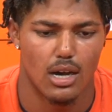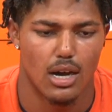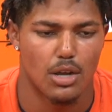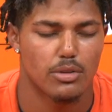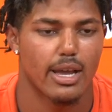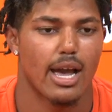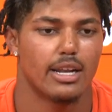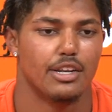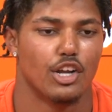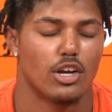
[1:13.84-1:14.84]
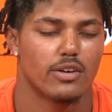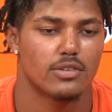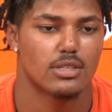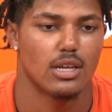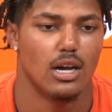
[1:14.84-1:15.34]
I don't think I had any
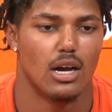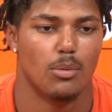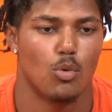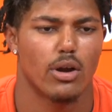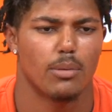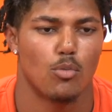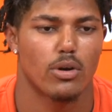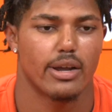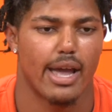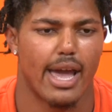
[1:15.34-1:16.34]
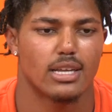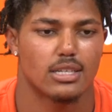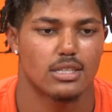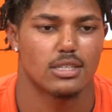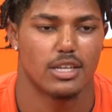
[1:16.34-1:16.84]
nerves. More
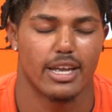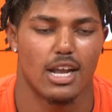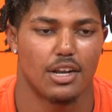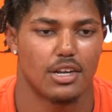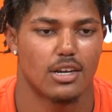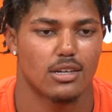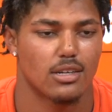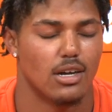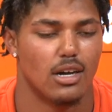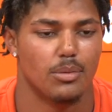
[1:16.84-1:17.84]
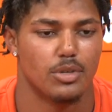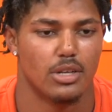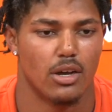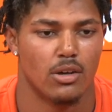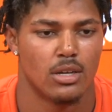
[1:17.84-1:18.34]
anxious to get out there.
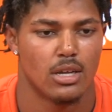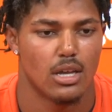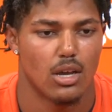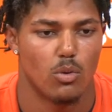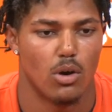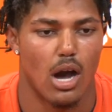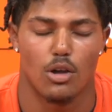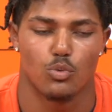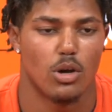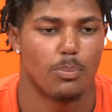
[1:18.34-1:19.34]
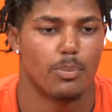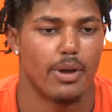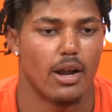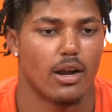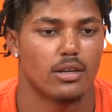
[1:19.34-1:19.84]
Well, I was well
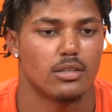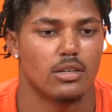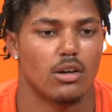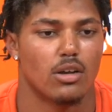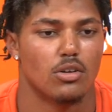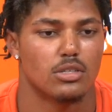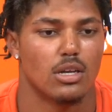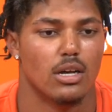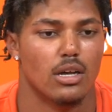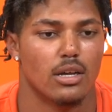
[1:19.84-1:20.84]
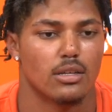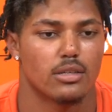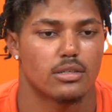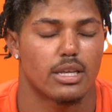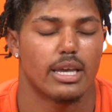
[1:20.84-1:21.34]
prepared. You know, Coach
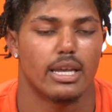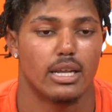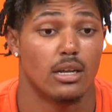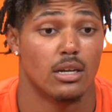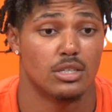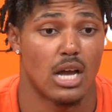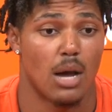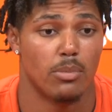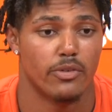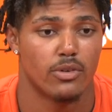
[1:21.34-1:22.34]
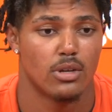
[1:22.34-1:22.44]
Ski did a good job of